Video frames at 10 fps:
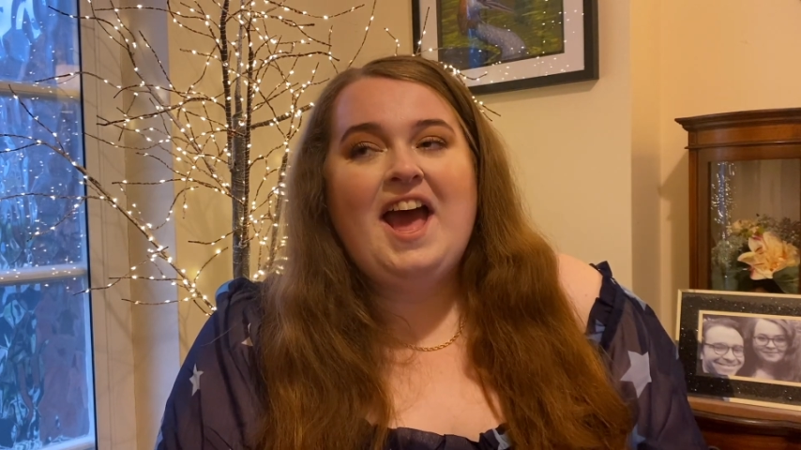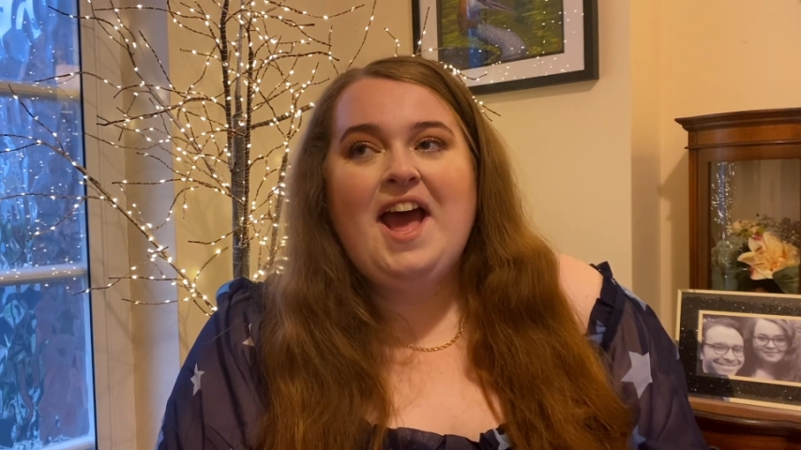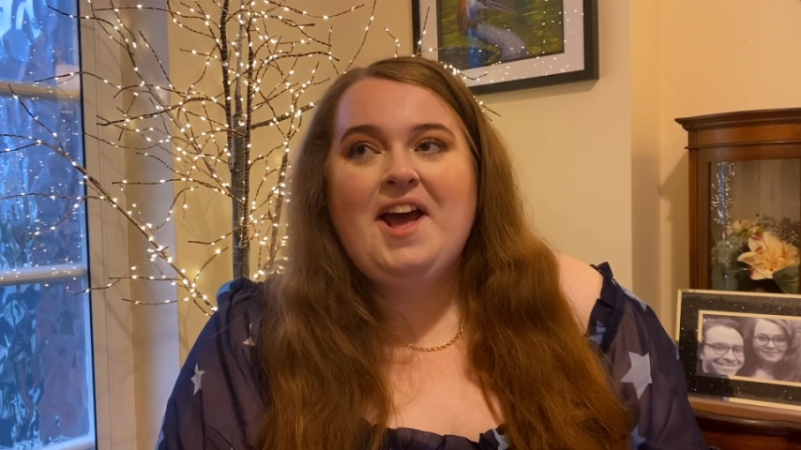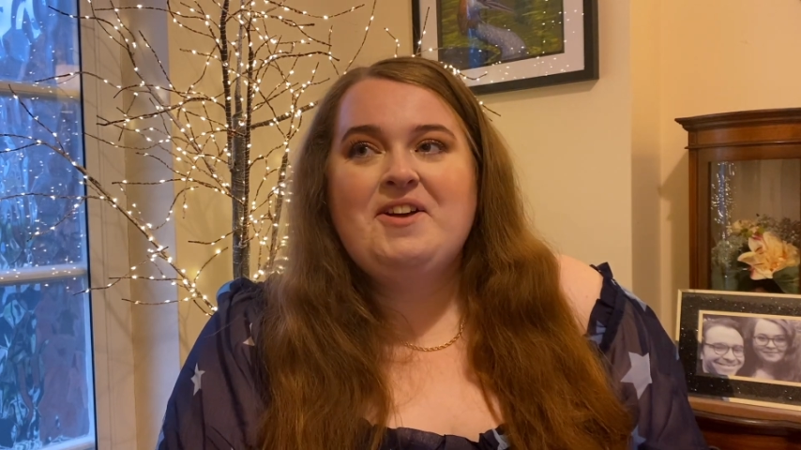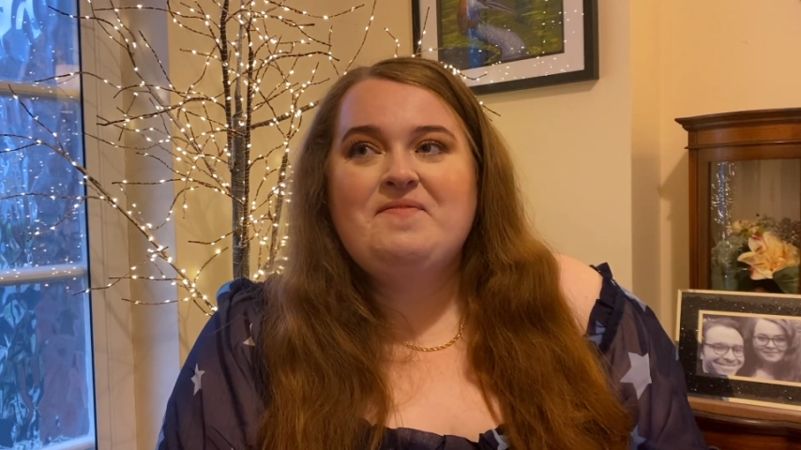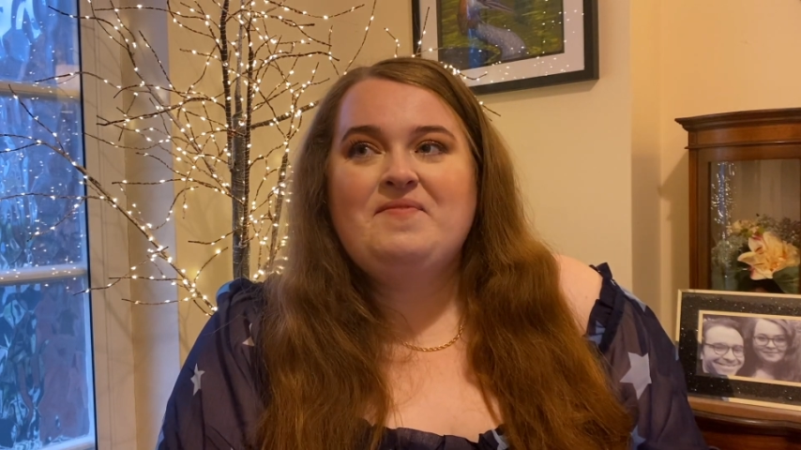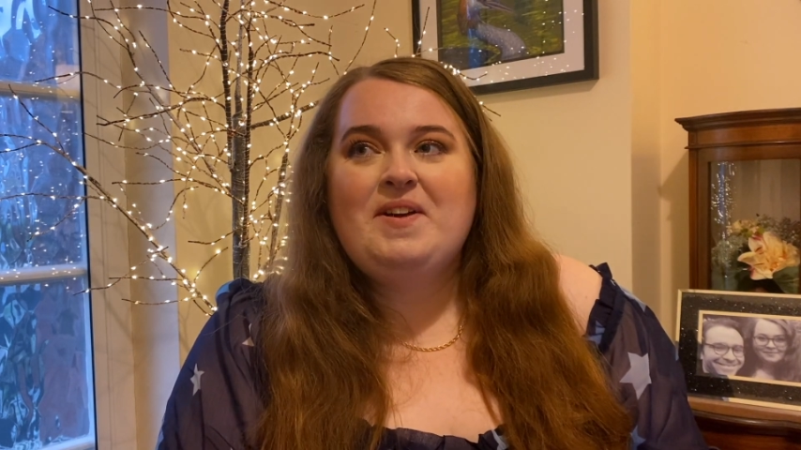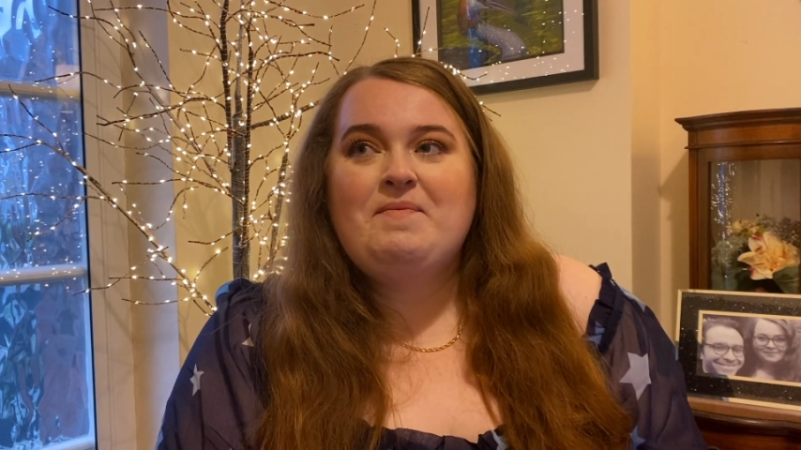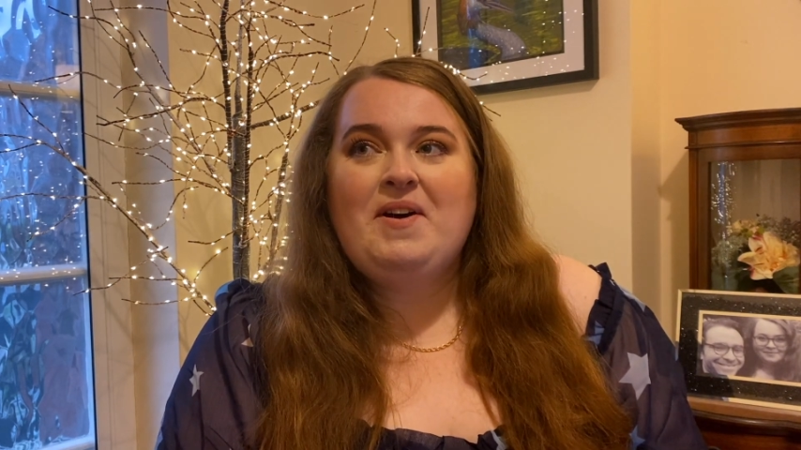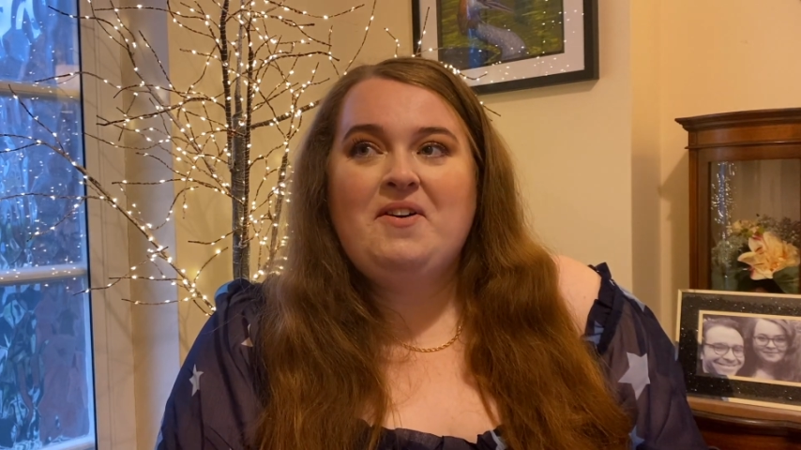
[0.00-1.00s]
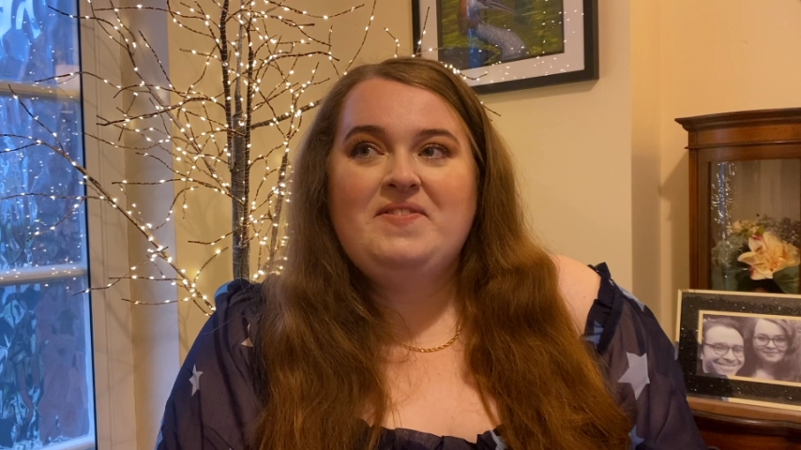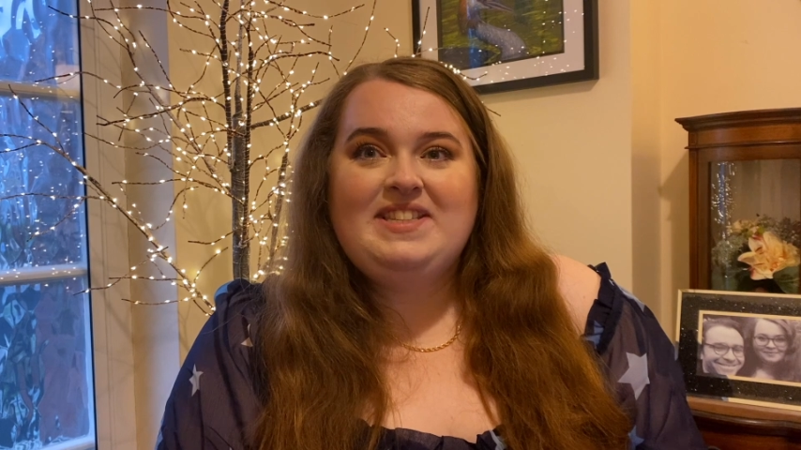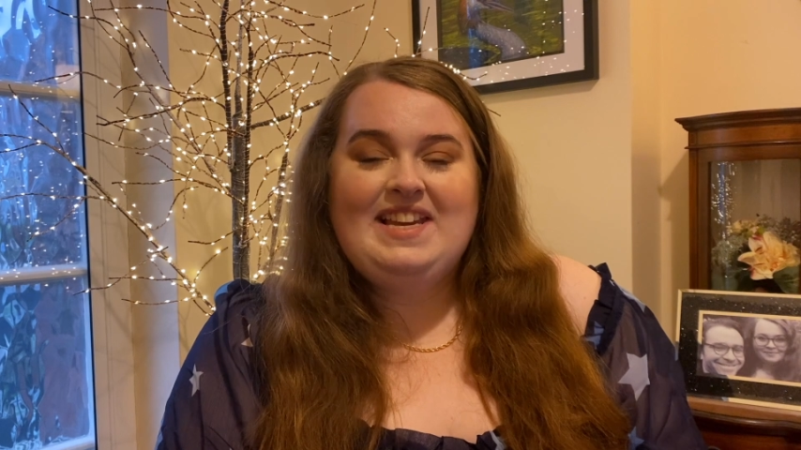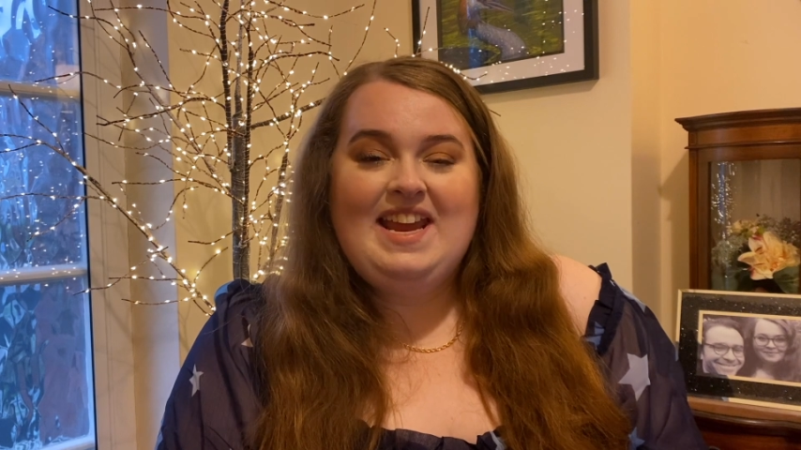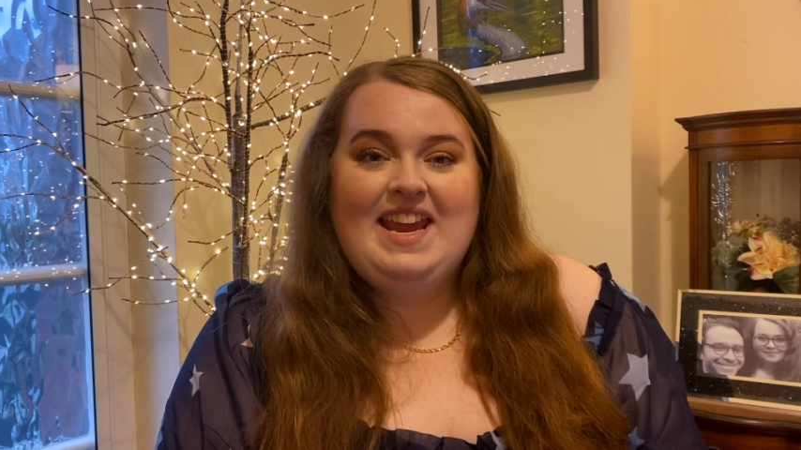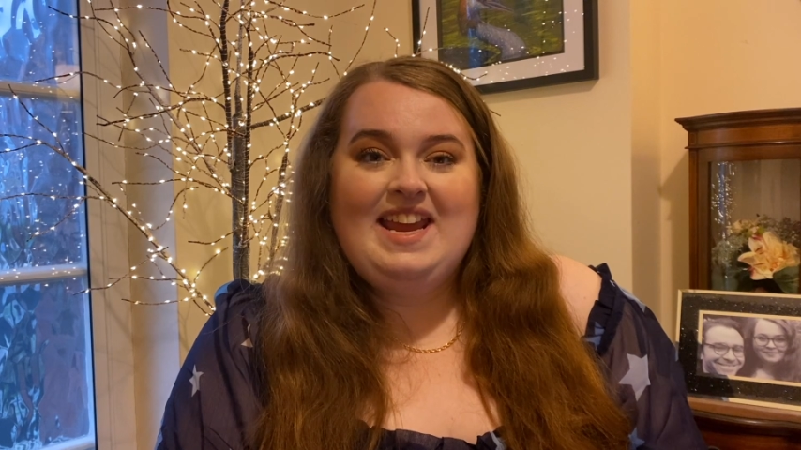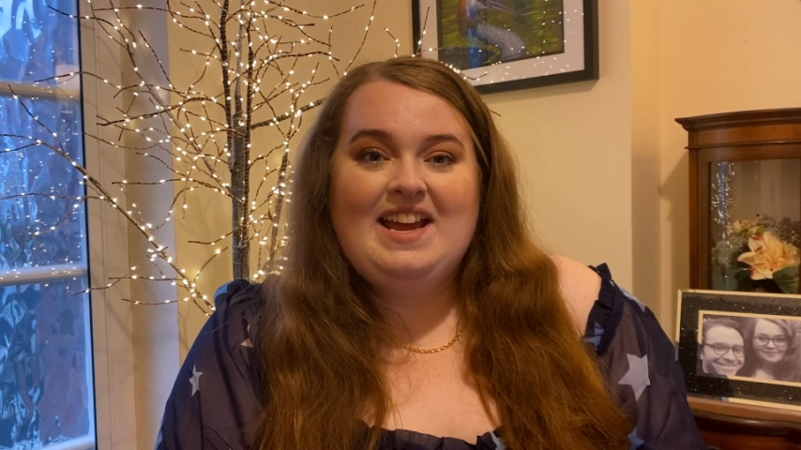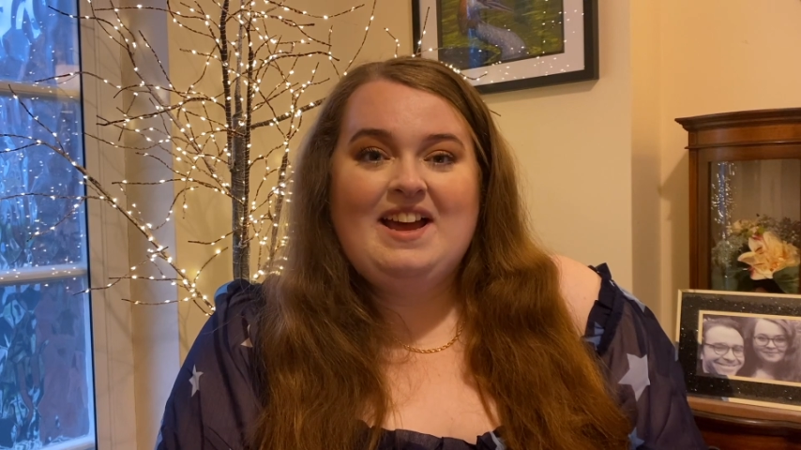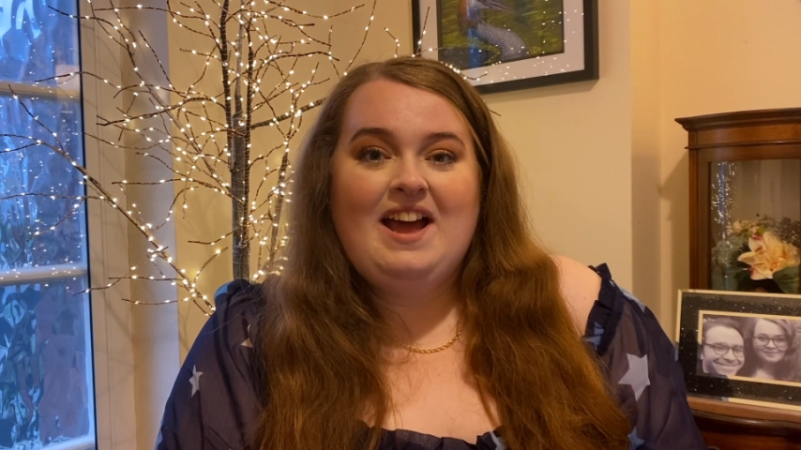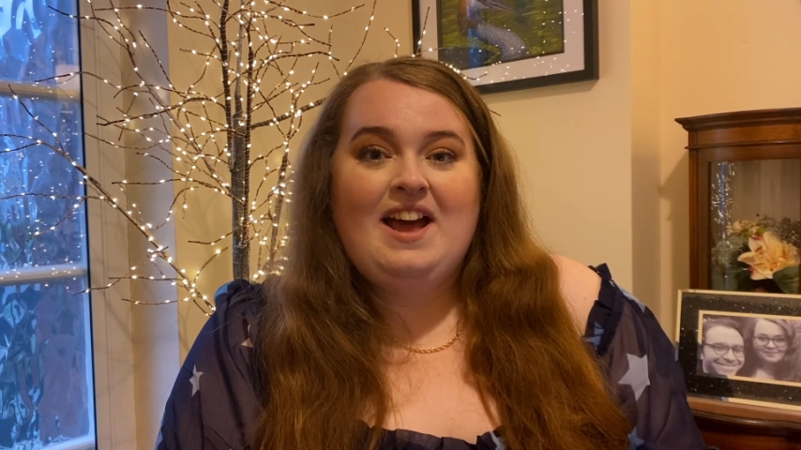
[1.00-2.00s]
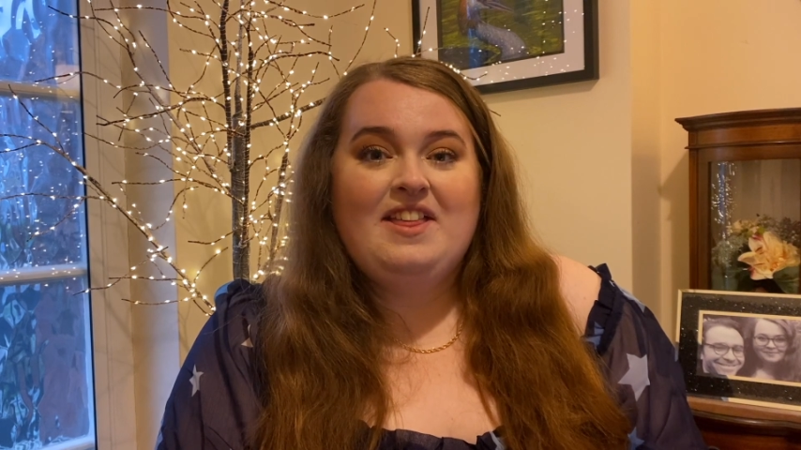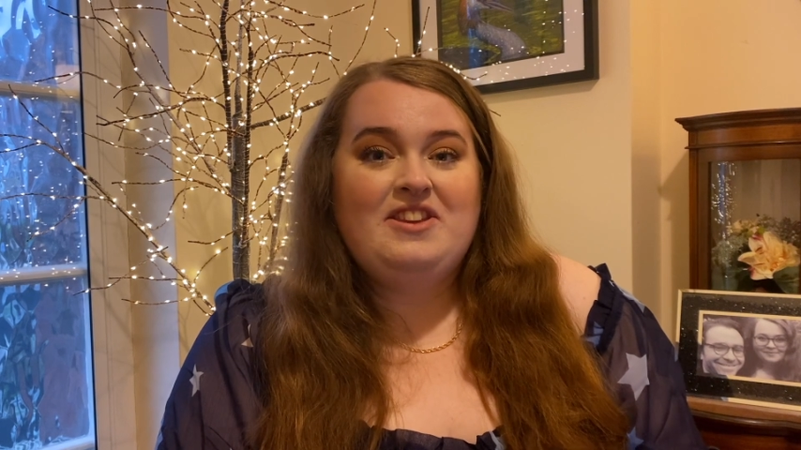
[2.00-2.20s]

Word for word: um, but obviously uh,